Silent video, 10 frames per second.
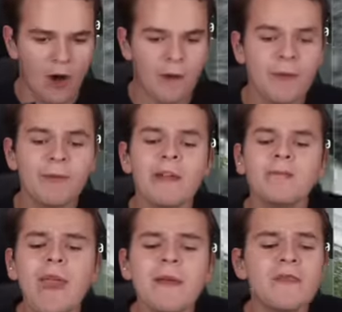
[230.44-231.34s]
well, I mean, we
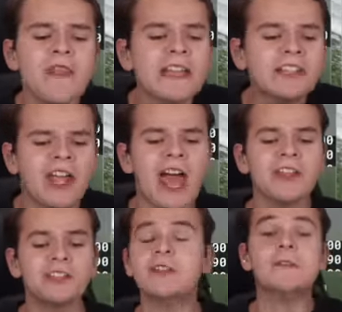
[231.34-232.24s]
can maybe then
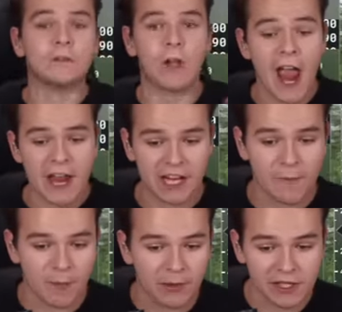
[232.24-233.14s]
test the flying
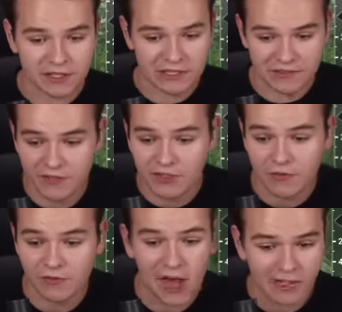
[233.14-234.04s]
capabilities. Does this
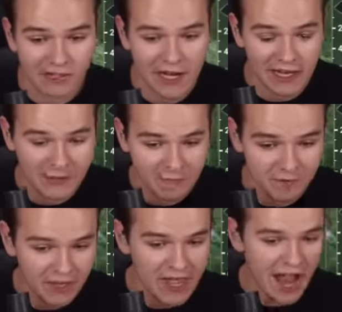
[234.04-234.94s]
fly just like an
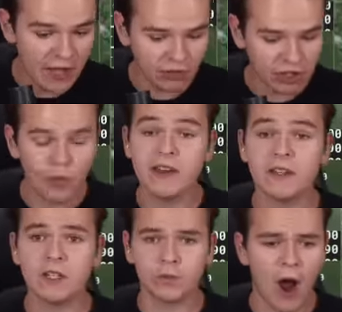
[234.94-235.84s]

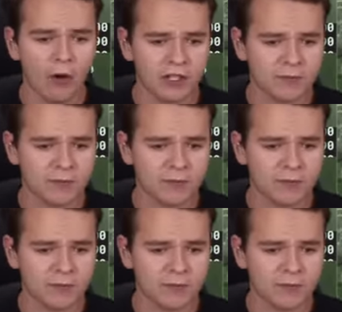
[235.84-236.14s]
A320 as well?